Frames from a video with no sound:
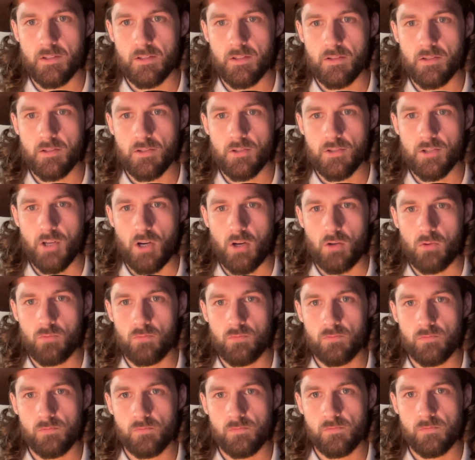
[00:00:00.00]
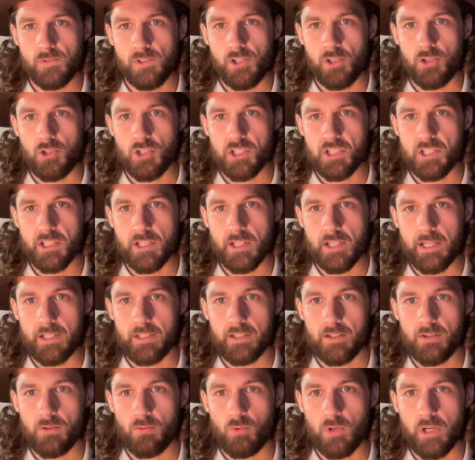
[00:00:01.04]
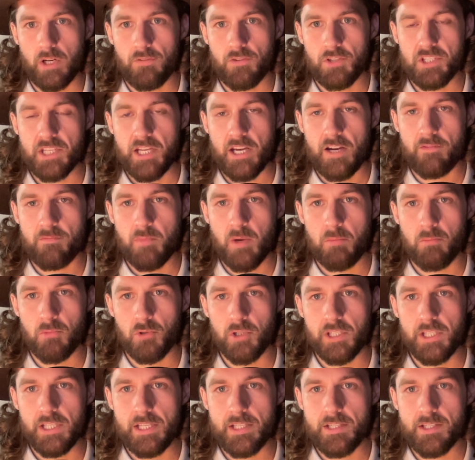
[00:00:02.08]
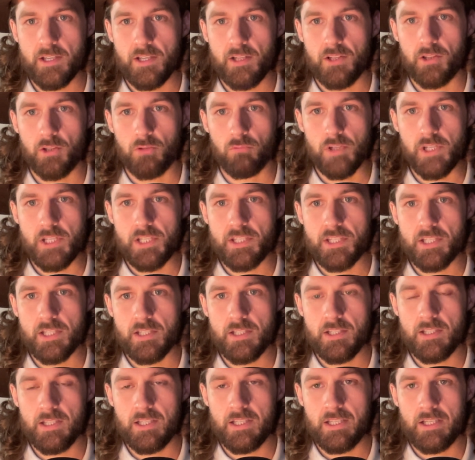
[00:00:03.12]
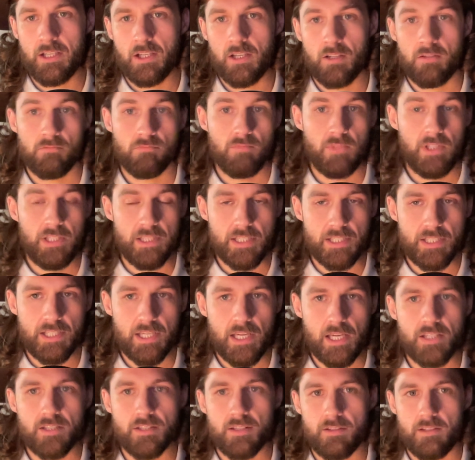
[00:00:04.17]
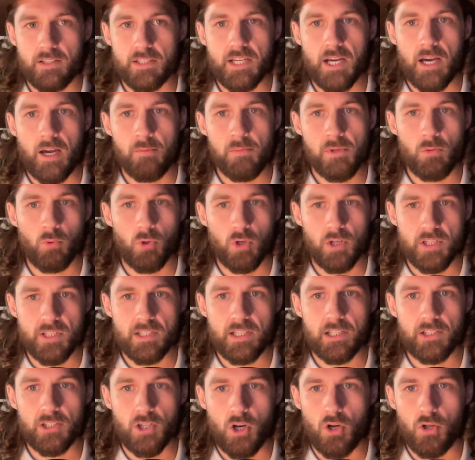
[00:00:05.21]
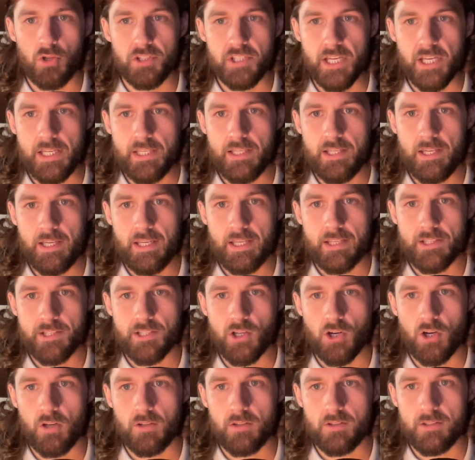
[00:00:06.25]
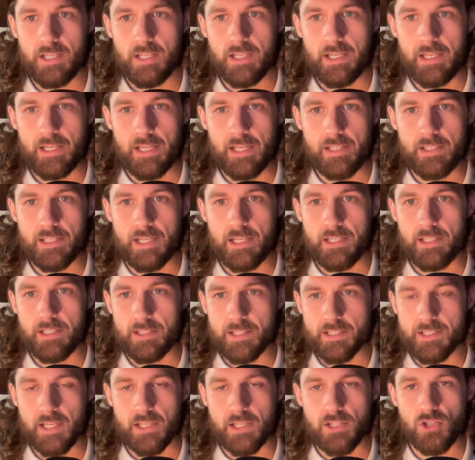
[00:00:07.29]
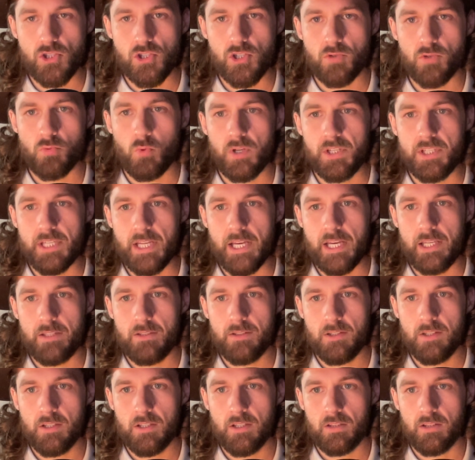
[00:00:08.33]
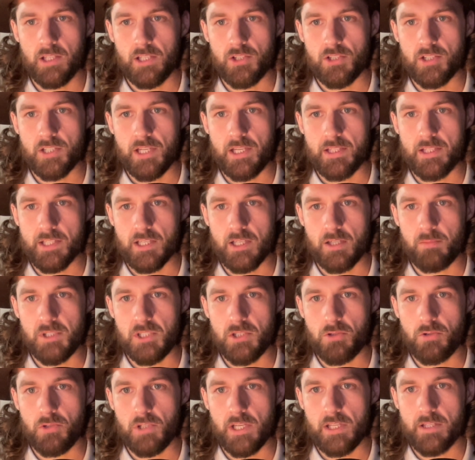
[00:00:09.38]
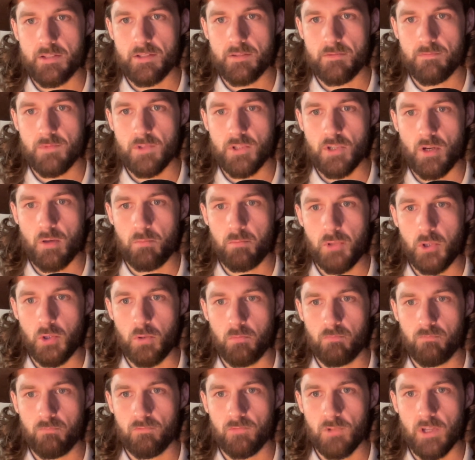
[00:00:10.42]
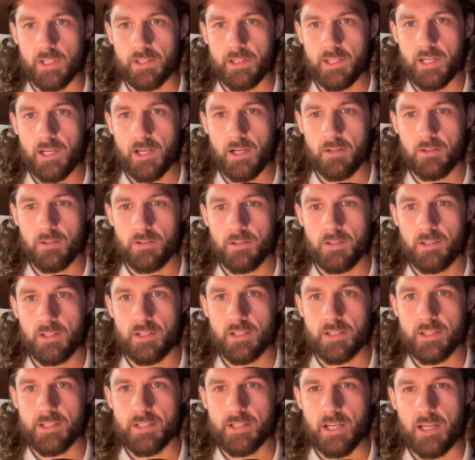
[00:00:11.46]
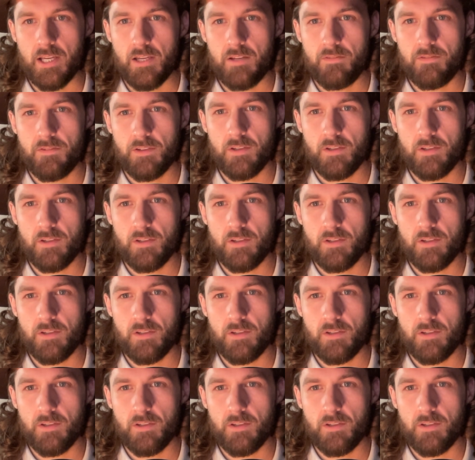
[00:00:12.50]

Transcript: So you just select whatever staff member it is. The reason, in this case, the timing, we're going to select all day. Start and end date, in this case, it's just 1 day. Let's say it's going to be 2 days. So boom, right there. Save.